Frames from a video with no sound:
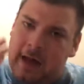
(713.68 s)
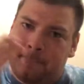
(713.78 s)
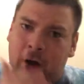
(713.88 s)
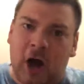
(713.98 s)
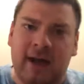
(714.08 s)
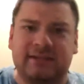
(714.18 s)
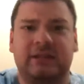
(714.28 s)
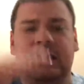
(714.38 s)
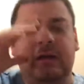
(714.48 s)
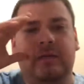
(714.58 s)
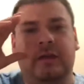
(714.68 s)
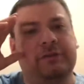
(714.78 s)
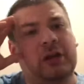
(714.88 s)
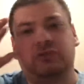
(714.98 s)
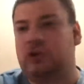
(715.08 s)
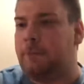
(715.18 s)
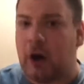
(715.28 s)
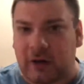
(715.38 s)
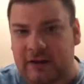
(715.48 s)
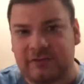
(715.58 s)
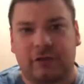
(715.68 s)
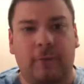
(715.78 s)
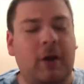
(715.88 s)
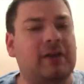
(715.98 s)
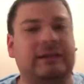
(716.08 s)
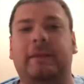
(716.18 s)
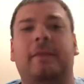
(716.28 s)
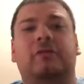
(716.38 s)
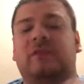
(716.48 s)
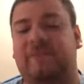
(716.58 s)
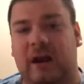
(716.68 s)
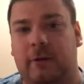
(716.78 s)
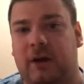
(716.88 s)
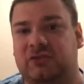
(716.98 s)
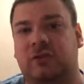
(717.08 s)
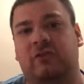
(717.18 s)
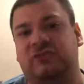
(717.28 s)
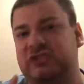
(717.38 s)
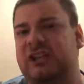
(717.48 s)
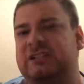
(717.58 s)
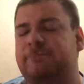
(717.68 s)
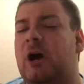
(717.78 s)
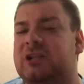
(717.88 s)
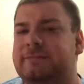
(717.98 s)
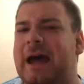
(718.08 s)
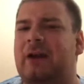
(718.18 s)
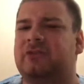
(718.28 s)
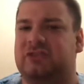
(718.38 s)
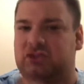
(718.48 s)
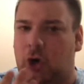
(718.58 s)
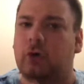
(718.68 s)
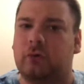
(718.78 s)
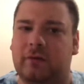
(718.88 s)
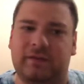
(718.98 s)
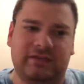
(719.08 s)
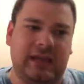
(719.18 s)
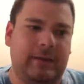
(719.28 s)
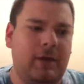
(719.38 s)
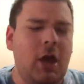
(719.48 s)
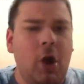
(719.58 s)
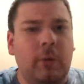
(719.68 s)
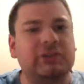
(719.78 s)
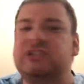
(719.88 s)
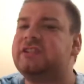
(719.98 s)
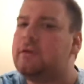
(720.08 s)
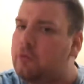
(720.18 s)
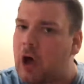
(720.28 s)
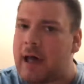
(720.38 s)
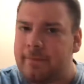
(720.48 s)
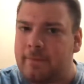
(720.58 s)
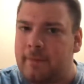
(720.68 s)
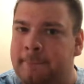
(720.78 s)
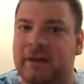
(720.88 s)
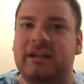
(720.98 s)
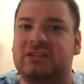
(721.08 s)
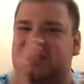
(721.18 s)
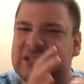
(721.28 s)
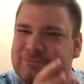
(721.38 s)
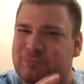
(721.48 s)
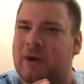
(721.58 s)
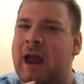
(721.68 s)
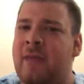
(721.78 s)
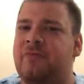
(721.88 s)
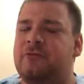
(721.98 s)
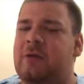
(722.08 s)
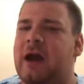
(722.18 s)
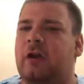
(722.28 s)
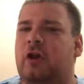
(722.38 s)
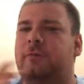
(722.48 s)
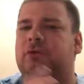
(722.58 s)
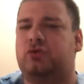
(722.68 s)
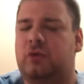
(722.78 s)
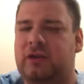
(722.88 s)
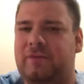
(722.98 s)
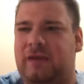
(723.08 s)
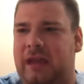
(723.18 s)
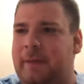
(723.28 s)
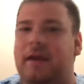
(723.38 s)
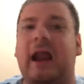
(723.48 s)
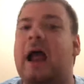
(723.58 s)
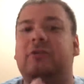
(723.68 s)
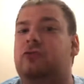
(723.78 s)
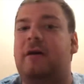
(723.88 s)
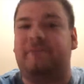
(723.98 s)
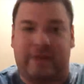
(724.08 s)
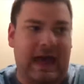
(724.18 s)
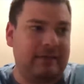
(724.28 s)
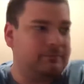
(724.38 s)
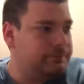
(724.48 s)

boss. Industrial Park has its own boss, and then there's the final boss. So there's 6 boss battles in total in this game, which isn't a lot, but it's spread throughout a good majority of the game, and I love that.